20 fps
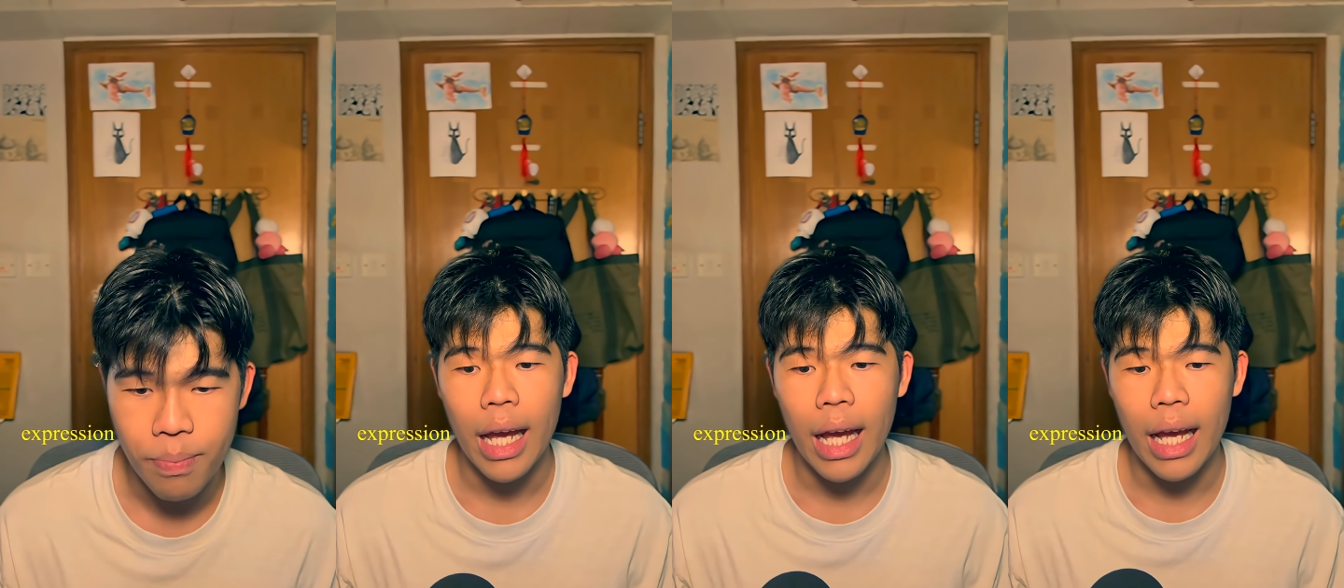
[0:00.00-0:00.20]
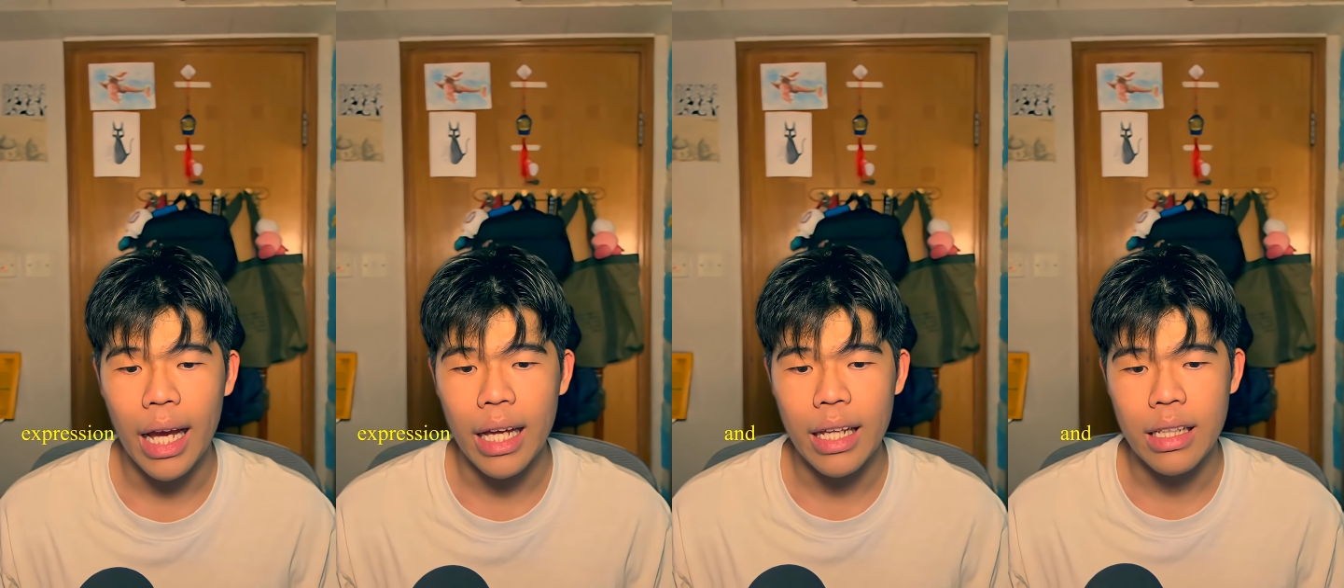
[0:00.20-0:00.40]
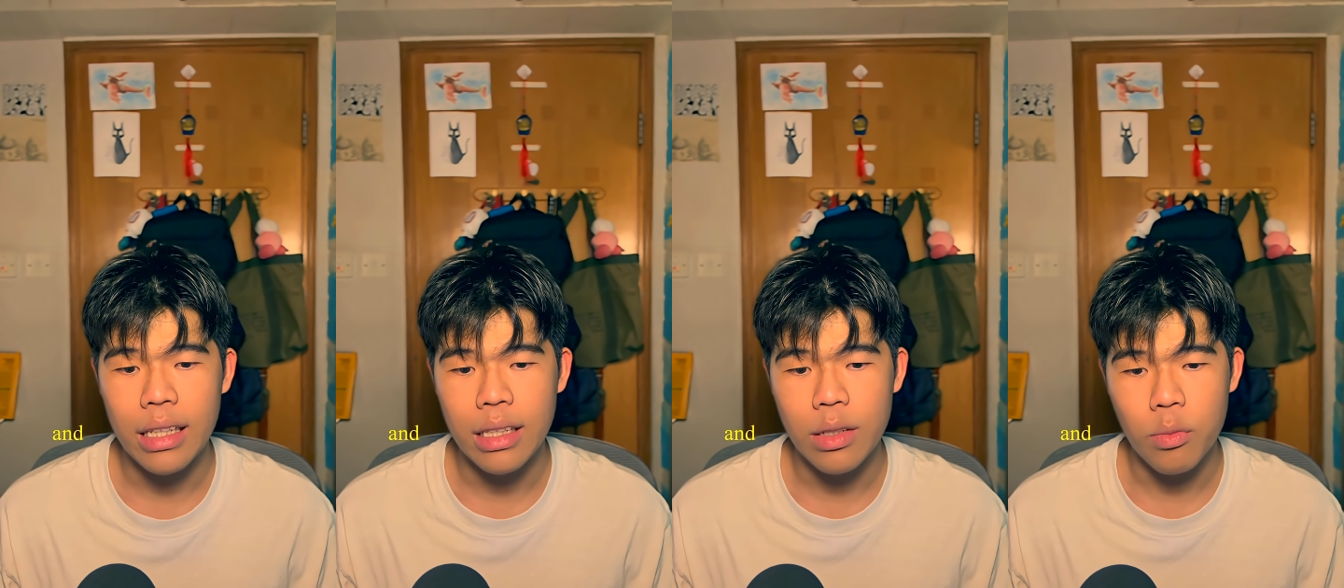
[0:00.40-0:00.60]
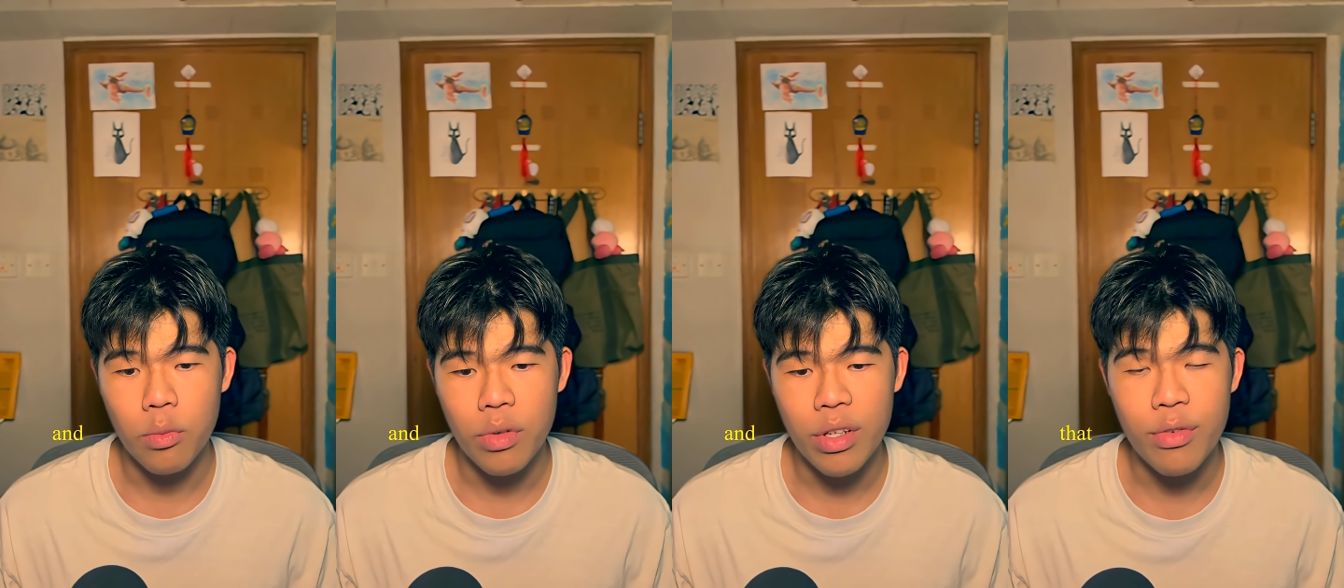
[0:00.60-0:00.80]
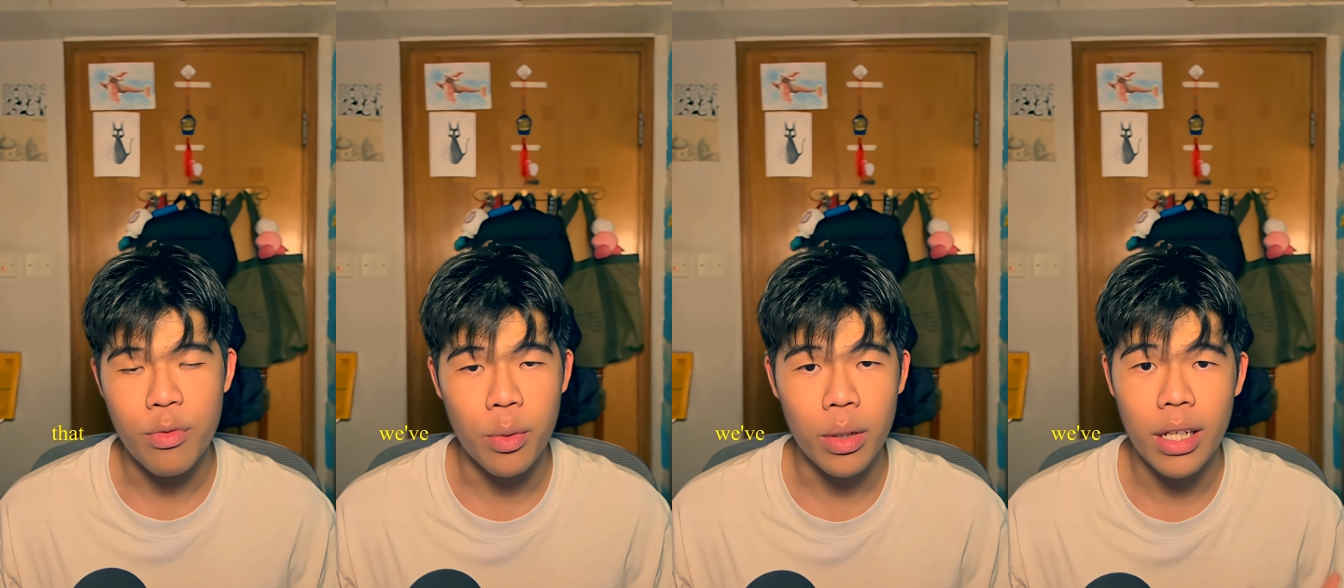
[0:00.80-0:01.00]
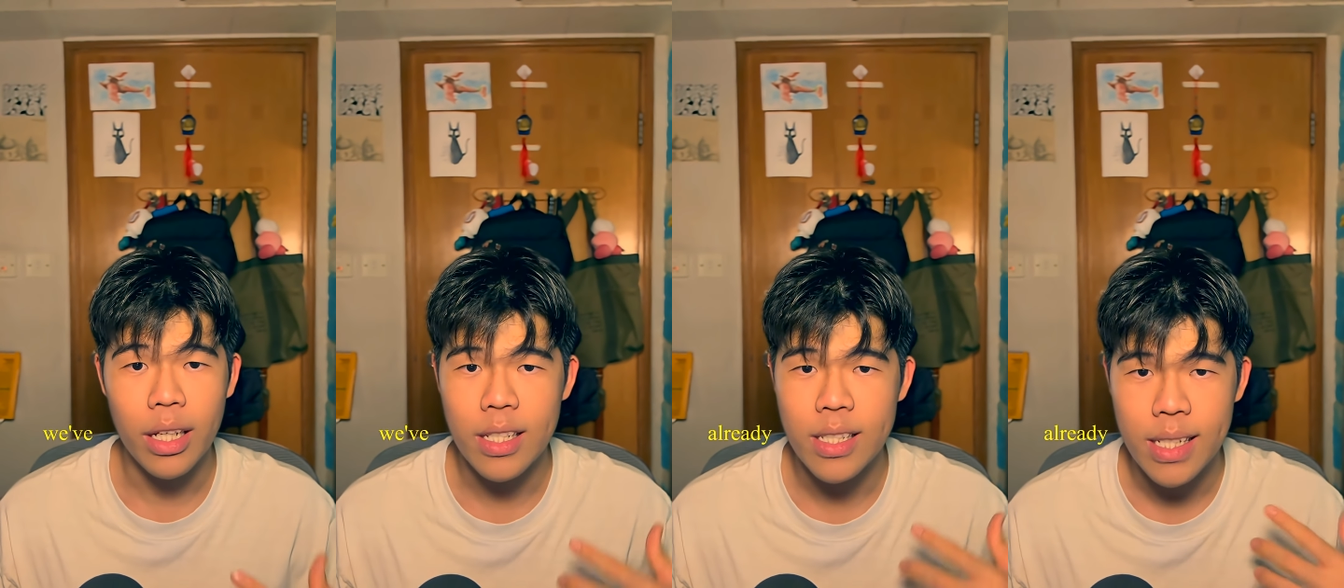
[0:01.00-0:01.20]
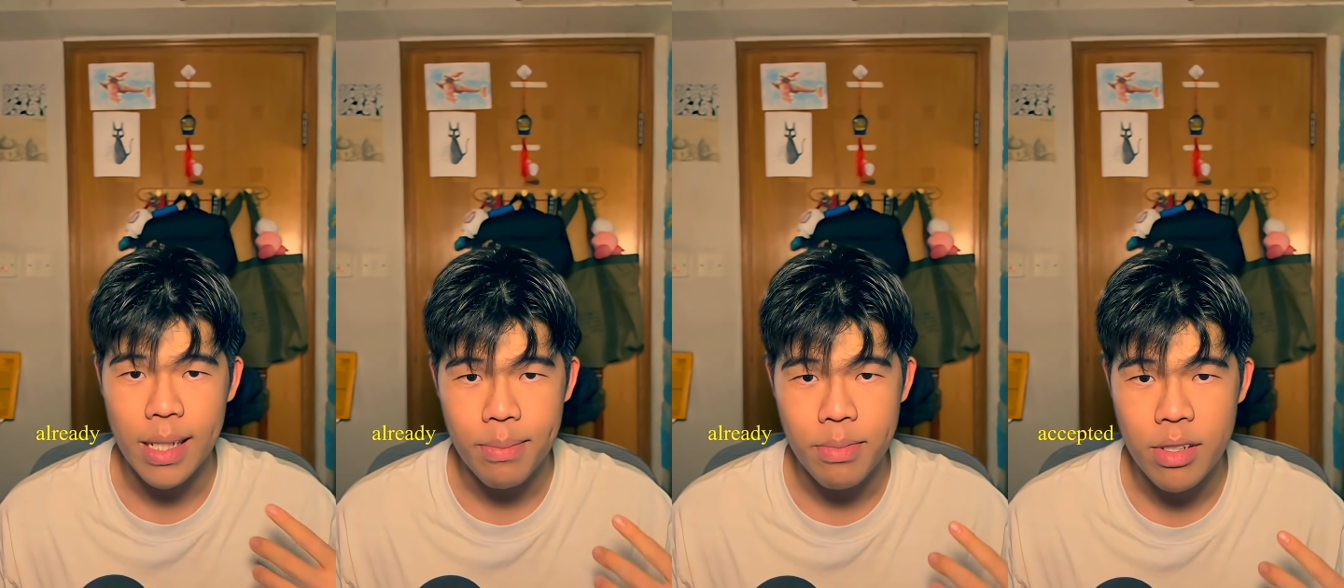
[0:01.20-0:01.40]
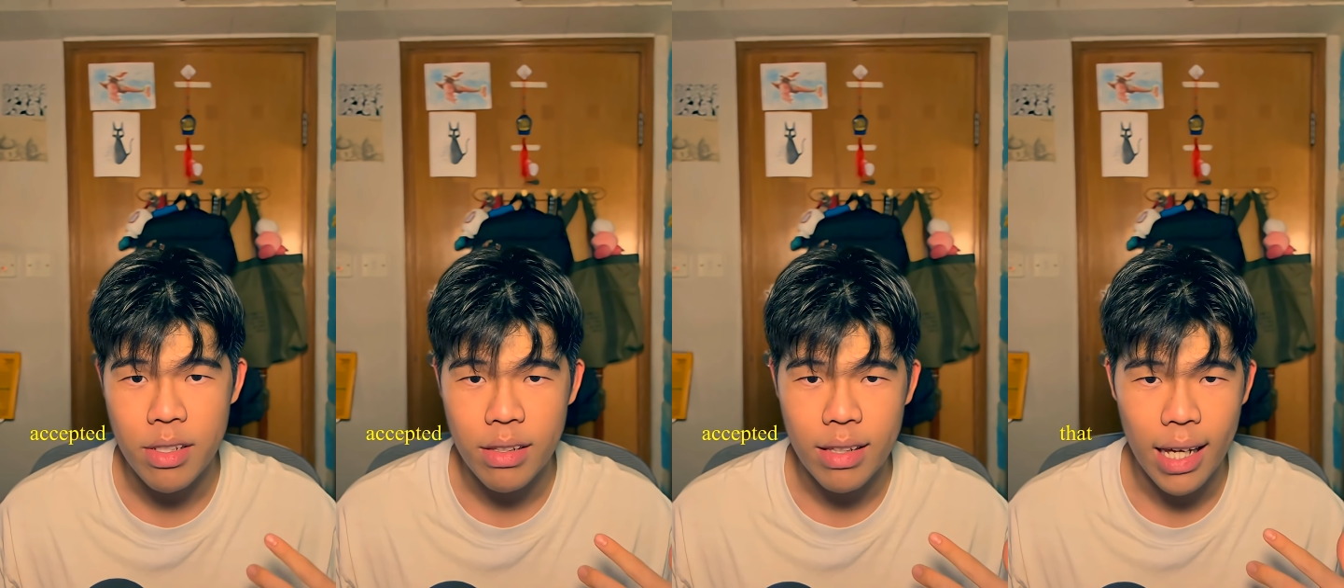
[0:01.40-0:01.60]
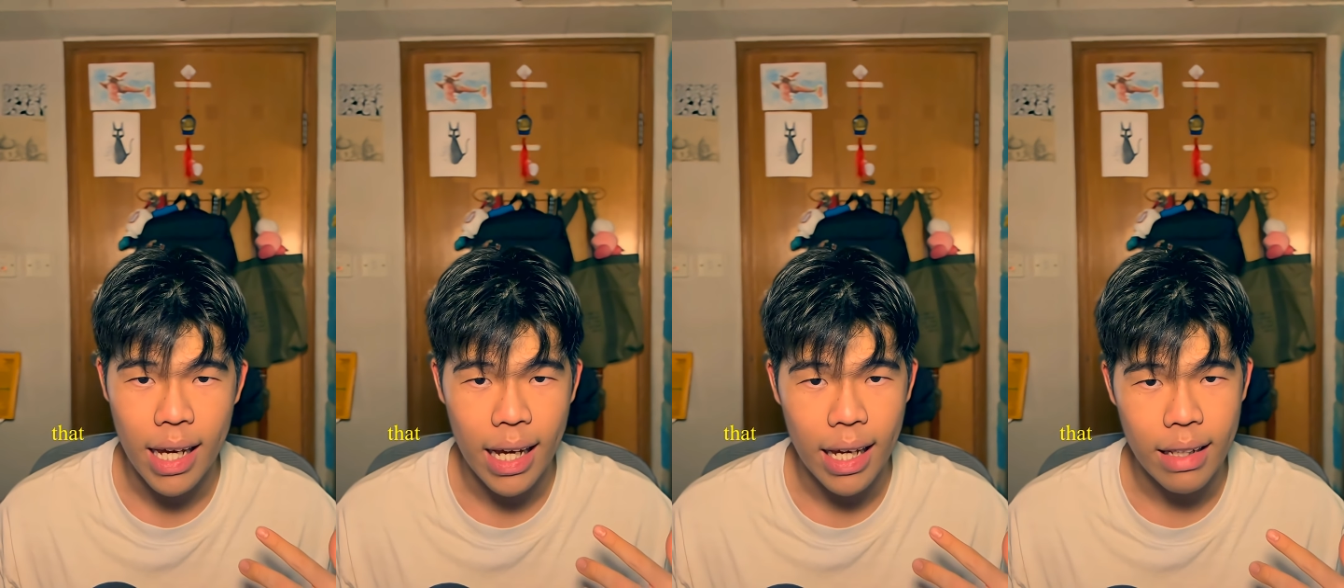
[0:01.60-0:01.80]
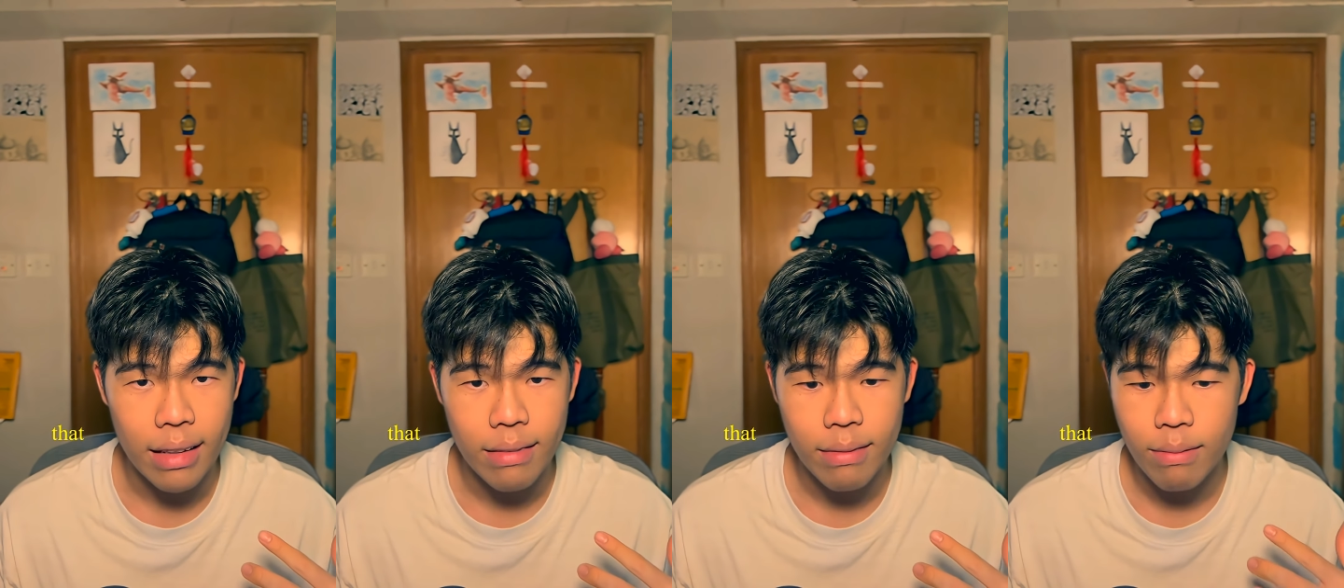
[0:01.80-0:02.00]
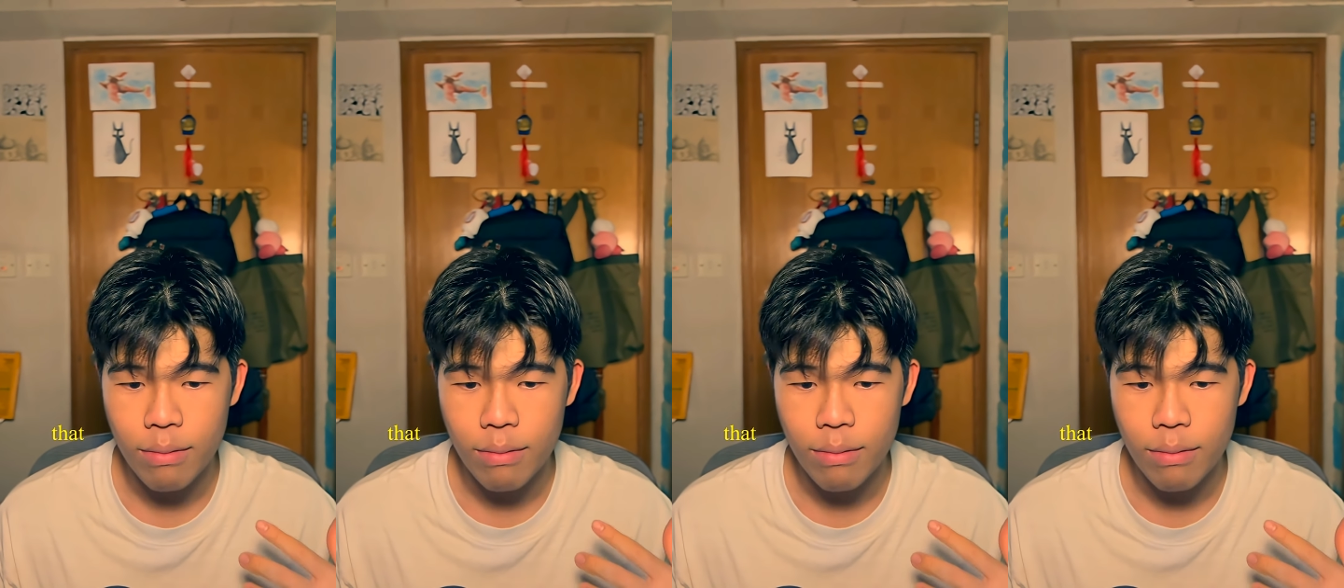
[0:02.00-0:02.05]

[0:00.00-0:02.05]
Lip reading: and we've already accepted that